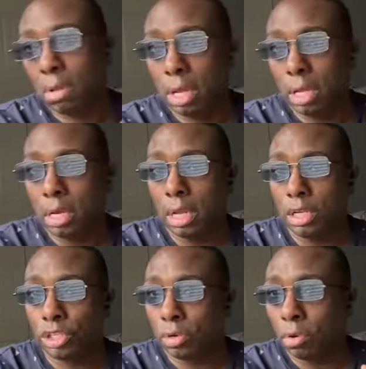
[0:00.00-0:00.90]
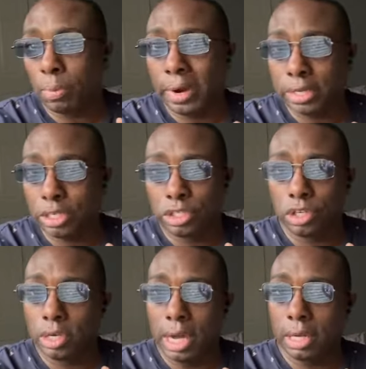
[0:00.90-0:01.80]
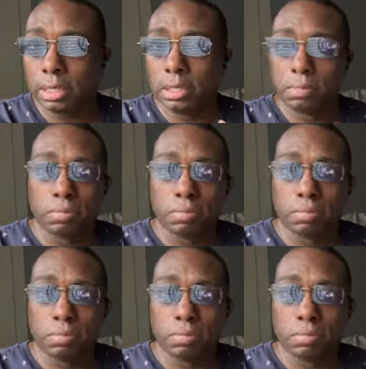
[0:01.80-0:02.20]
and a general practitioner doctor.